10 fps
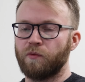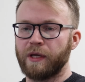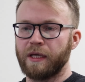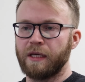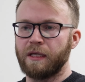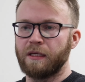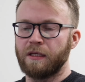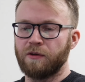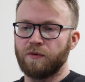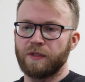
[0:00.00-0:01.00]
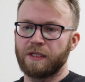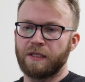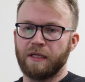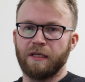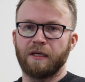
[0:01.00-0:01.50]
we use
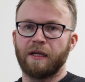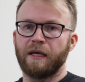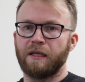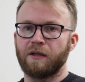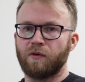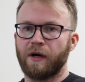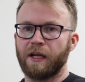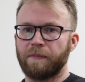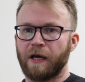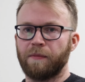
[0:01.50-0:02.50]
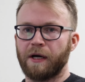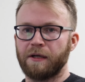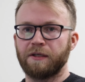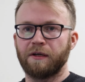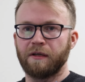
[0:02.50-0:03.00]
the Canadian Aquatic
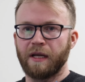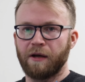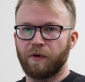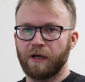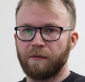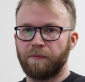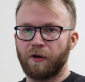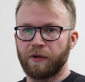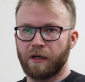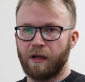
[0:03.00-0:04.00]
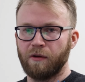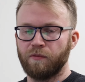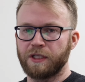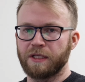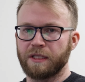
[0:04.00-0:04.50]
Biomonitoring Network protocol,
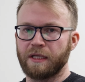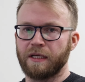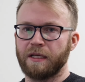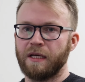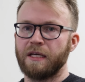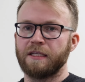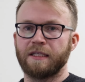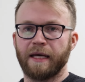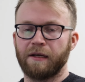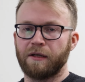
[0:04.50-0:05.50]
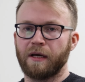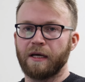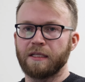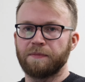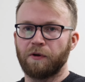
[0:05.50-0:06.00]
which is a
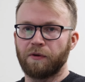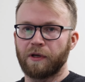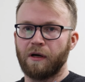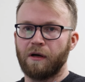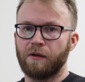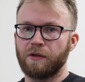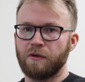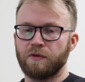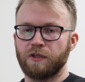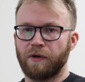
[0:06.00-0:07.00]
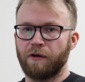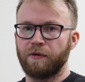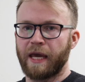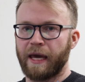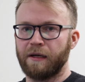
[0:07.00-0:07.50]
standardized protocol used
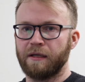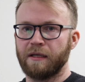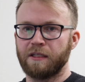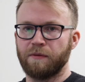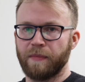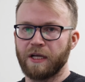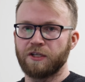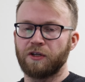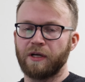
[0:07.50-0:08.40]
throughout Canada to measure